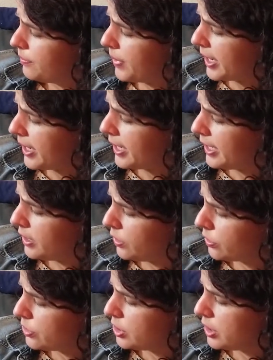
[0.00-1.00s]
by
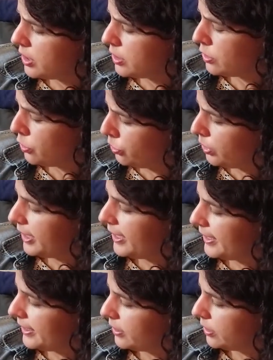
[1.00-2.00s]

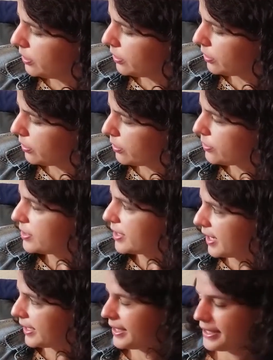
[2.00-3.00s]
Yoshiyuki
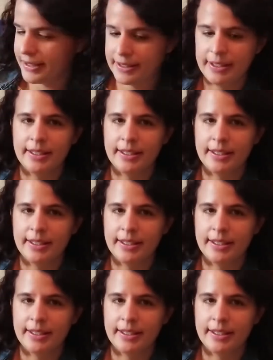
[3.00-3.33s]
Kurosaki,